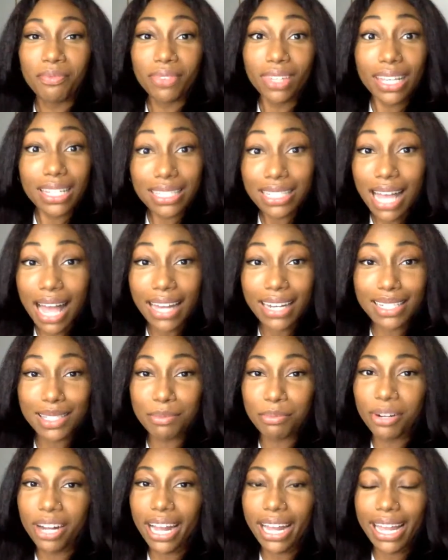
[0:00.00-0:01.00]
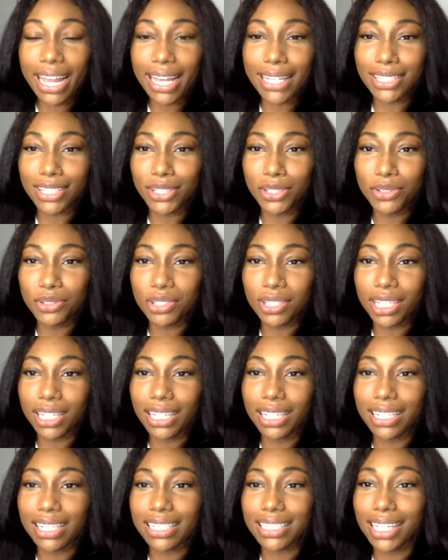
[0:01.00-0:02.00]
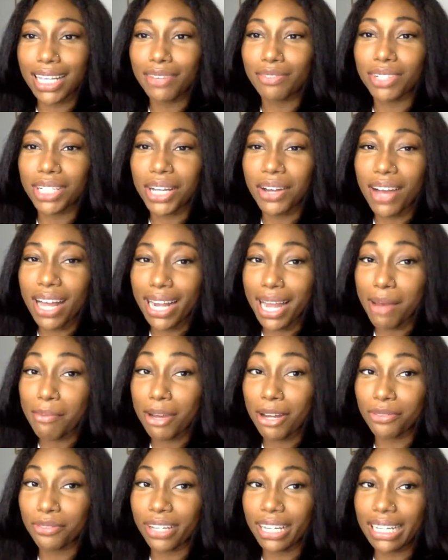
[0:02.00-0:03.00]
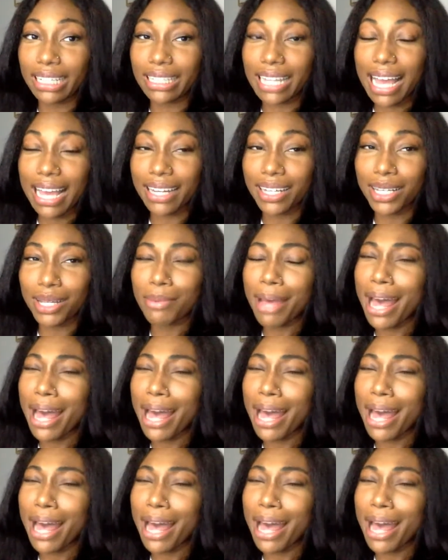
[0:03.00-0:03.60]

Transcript: It's not as bright as it usually is, even though I got my ring light up.